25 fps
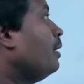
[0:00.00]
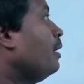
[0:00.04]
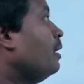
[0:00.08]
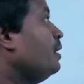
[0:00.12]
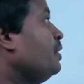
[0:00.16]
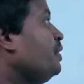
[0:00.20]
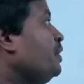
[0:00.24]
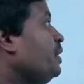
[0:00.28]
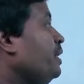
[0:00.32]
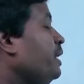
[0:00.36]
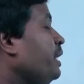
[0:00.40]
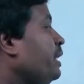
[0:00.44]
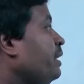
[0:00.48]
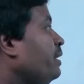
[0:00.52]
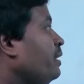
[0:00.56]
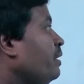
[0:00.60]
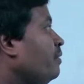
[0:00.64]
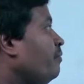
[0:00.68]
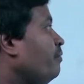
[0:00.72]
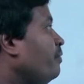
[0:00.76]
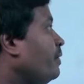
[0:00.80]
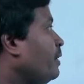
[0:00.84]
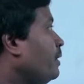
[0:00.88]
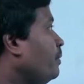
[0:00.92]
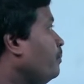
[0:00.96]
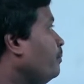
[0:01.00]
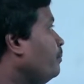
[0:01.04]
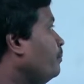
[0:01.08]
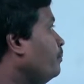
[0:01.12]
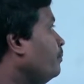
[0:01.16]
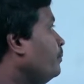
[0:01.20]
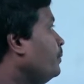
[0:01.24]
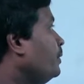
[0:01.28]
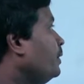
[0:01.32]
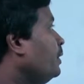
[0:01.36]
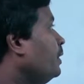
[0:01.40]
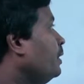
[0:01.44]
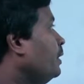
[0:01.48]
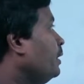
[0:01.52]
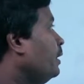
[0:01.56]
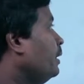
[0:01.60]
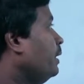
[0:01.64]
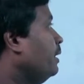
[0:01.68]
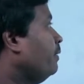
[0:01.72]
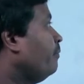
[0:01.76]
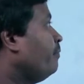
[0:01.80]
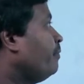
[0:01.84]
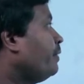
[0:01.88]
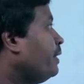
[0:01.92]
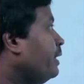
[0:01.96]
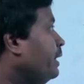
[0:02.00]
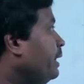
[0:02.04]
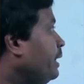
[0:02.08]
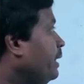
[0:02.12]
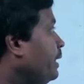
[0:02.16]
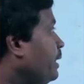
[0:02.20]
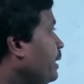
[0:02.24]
originated from different